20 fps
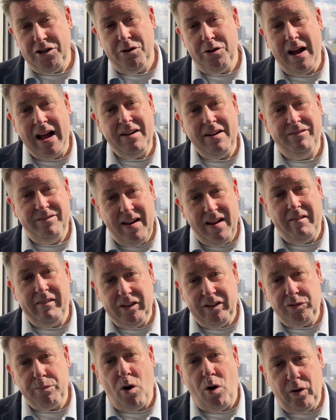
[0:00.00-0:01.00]
you have
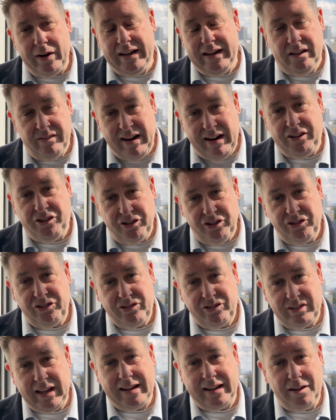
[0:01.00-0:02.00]
very small
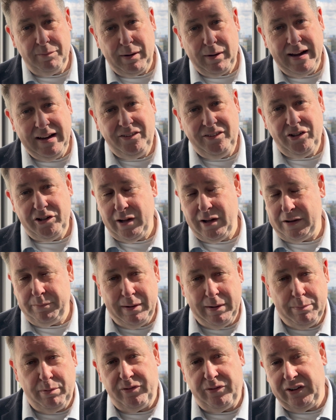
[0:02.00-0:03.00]
innovations taking place, so you have
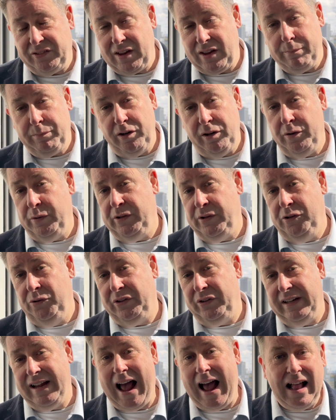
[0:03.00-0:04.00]
people, for example, who are
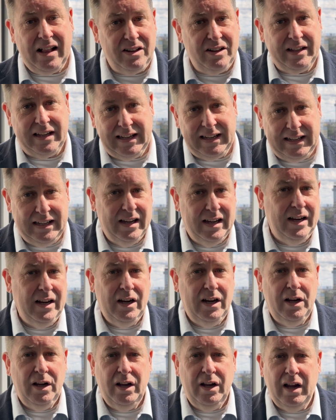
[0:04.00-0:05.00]
using
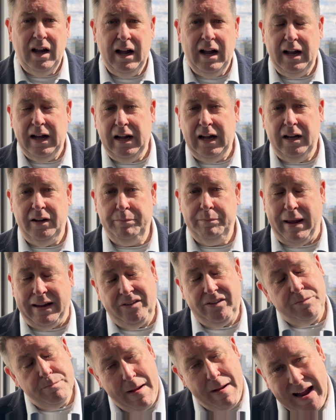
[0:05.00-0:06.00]

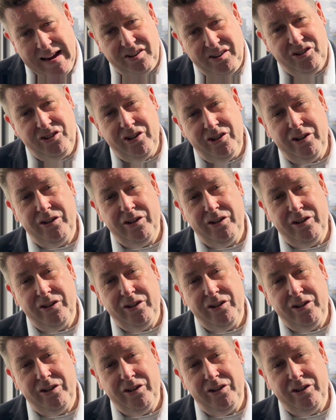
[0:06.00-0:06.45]
algae-based mesh